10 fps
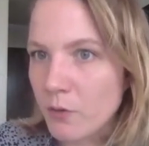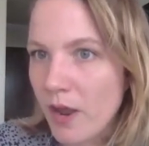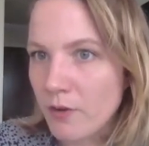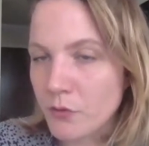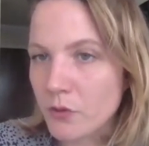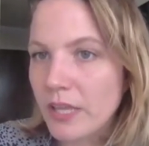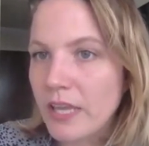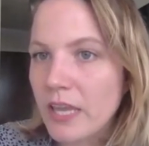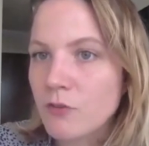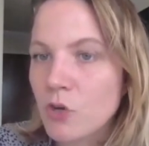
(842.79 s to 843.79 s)
around food. Like
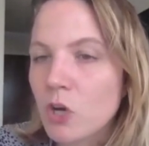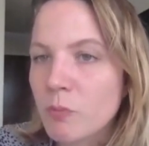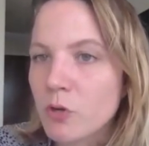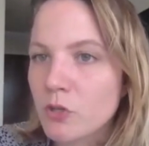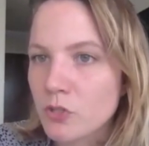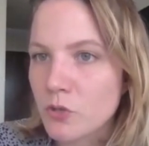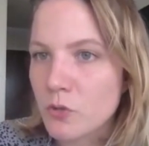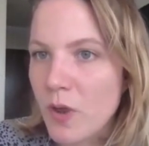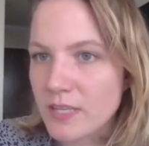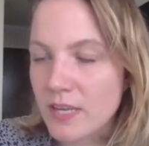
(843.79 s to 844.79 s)
if you're a person who
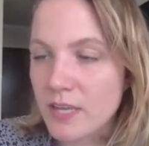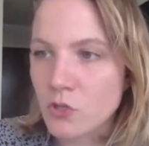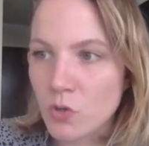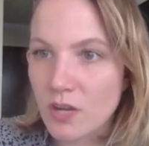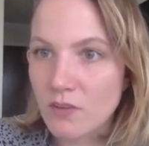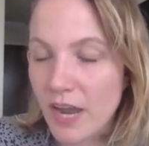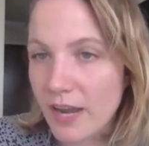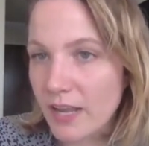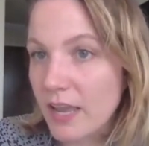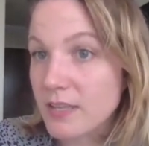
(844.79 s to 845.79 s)
has a history of
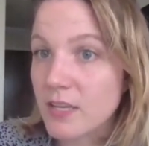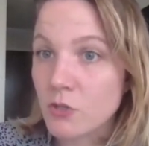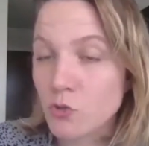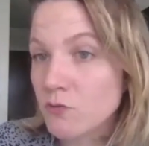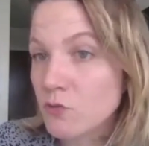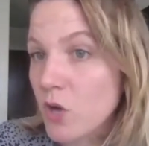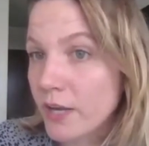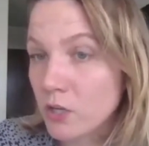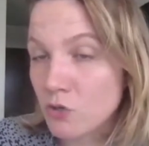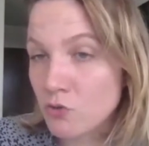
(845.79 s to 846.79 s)
dieting, has a history of trying
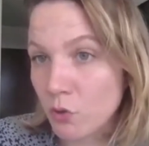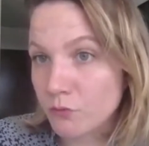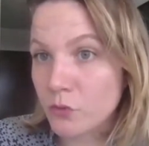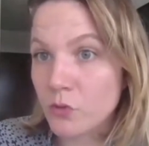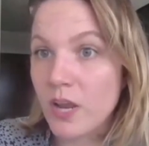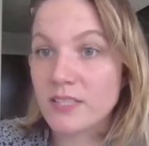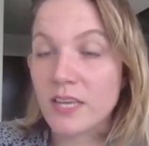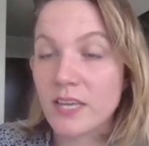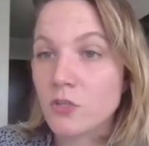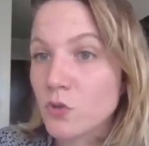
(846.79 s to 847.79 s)
to control food, has a
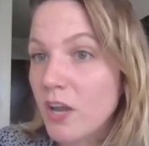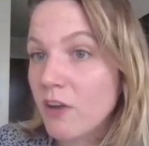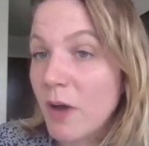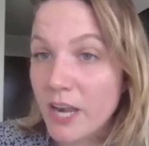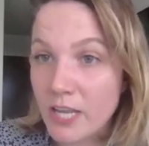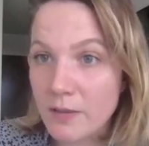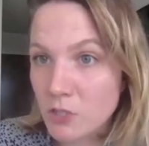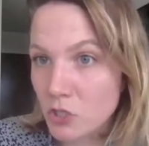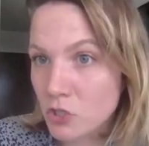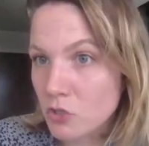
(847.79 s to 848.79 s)
history of body
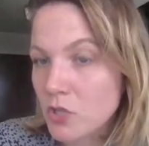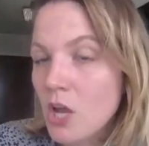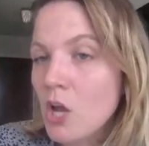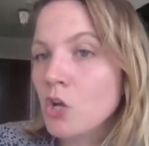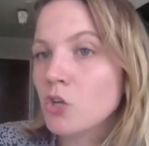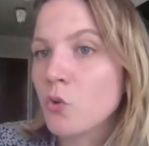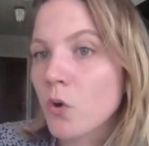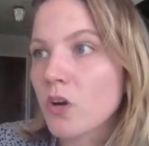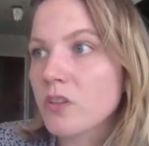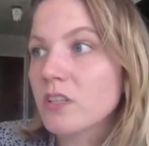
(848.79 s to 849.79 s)
image issues,
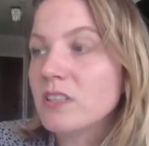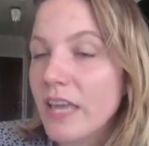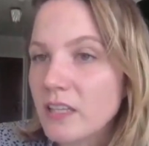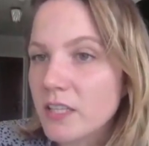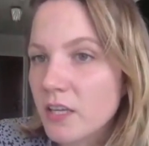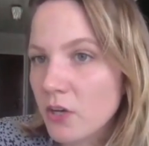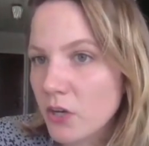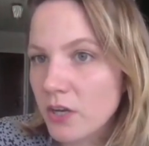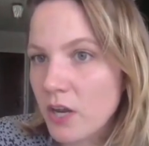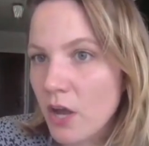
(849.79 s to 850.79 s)
your the
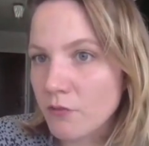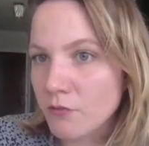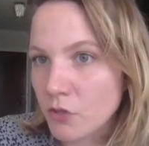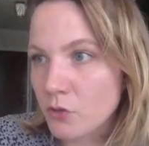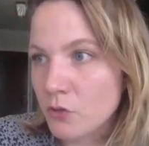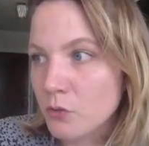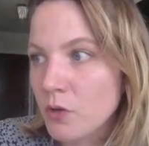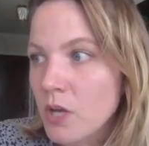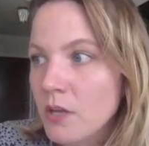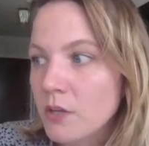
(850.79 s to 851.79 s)
likelihood of
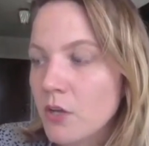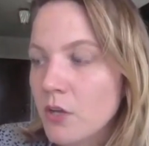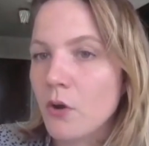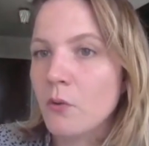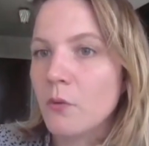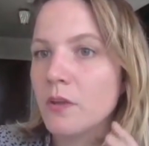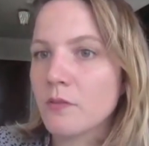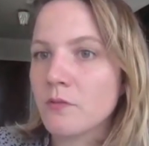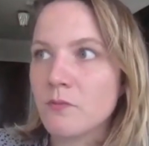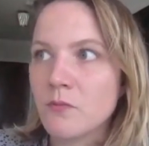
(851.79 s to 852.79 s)
you, you know,
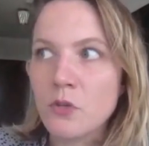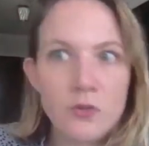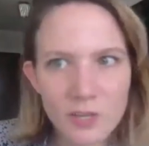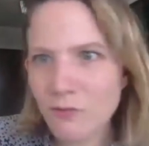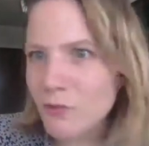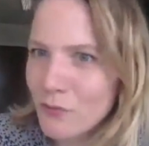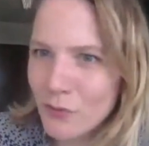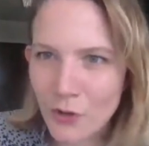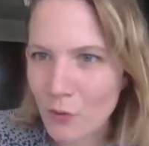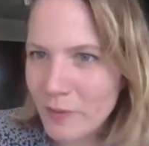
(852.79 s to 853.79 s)
using food
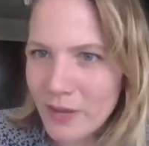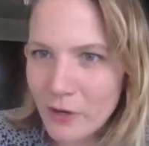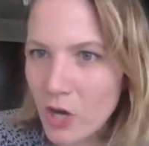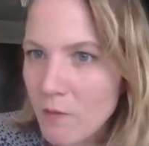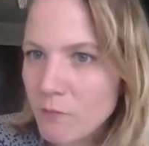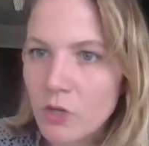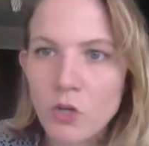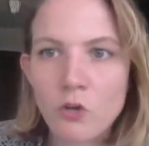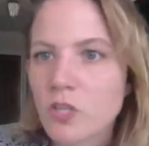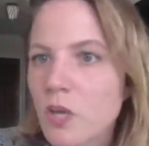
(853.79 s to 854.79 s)
for coping or comfort
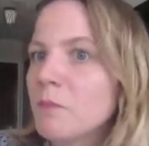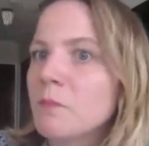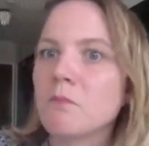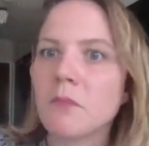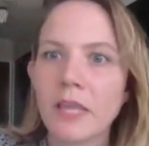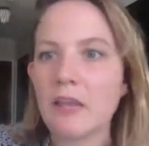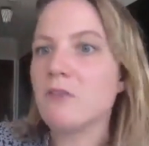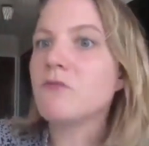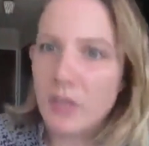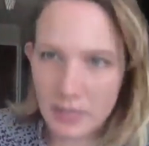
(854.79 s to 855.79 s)
goes up like
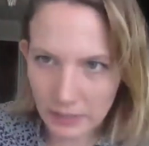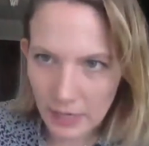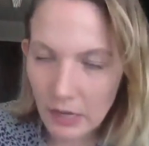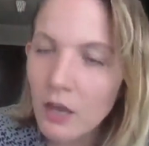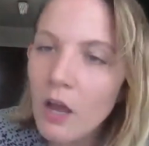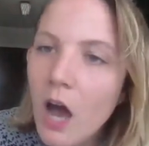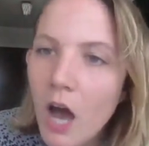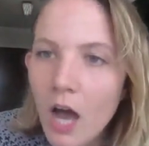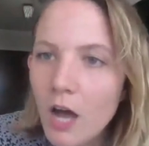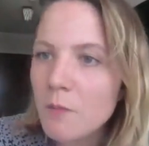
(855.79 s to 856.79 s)
infinitely.
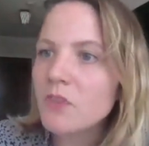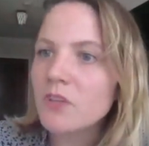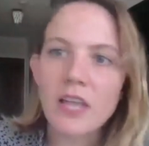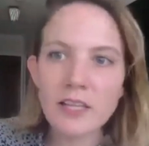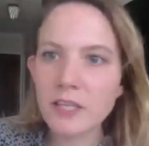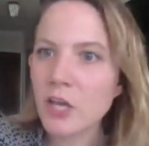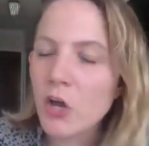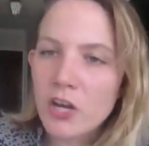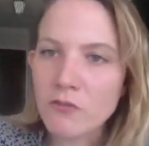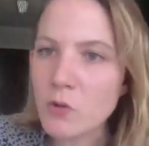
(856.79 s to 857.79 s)
Um, the
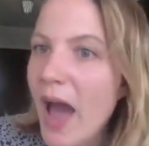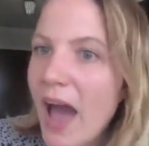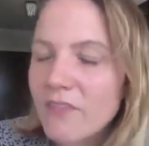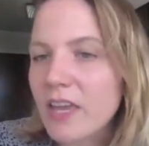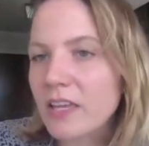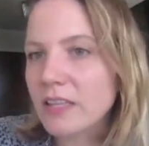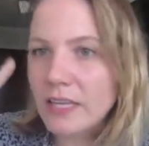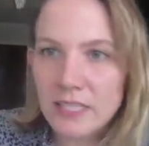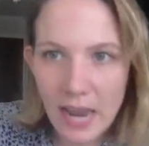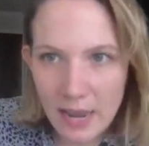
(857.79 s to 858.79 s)
likelihood of you having
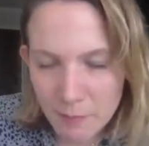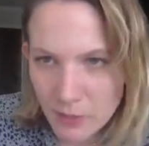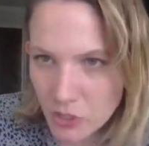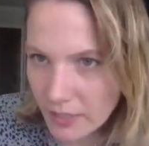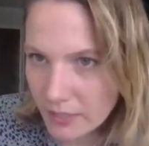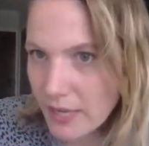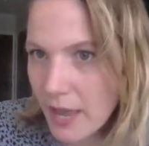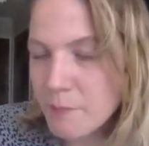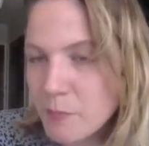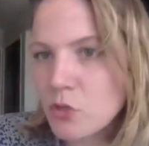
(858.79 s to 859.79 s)
like diet binge cycling
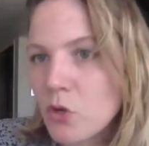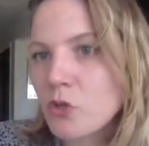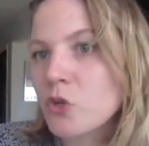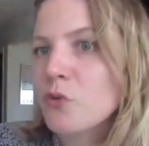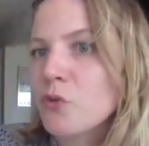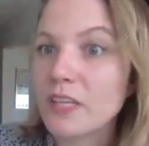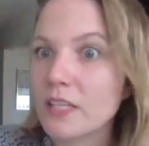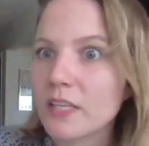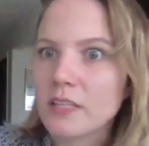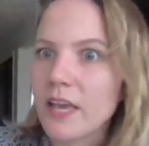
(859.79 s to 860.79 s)
episodes or
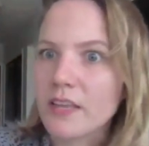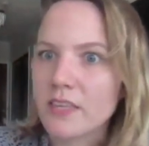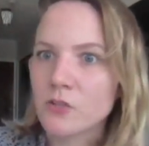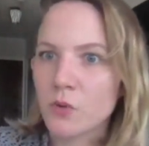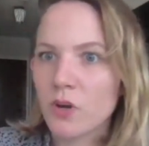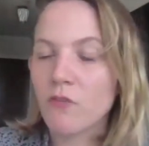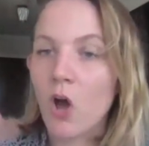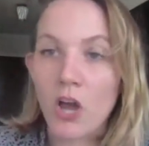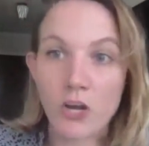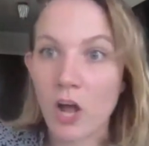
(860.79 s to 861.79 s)
feeling like these sort of
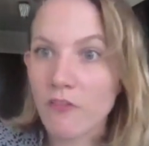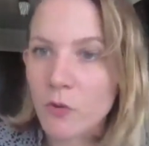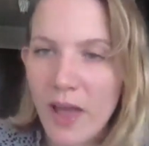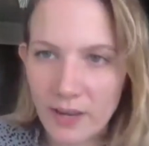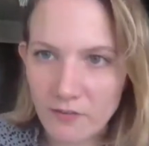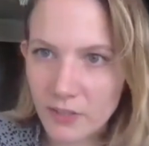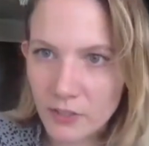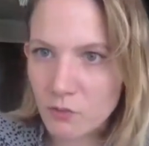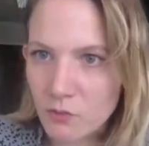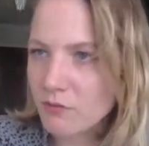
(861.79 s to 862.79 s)
on and off the wagon
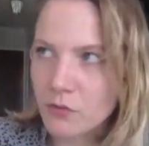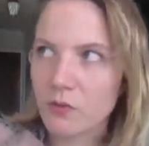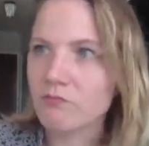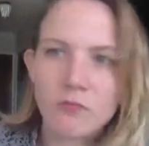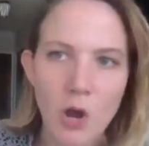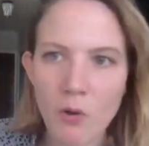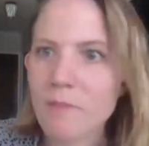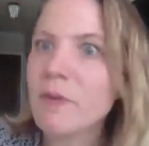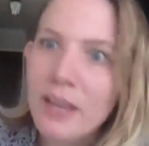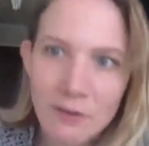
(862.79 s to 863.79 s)
feelings around food go
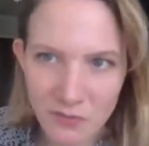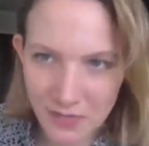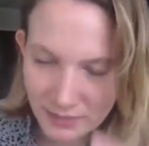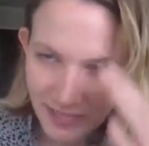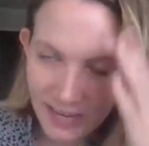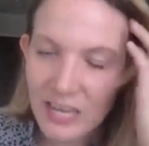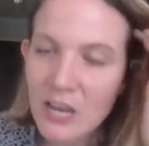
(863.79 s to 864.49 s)
up infinitely,